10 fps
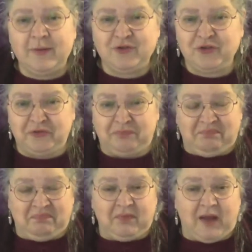And just
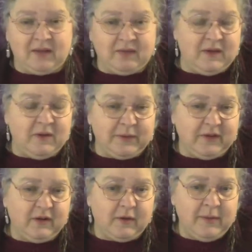at this
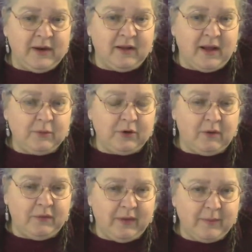particular minute, I would
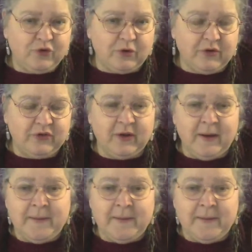offer them choice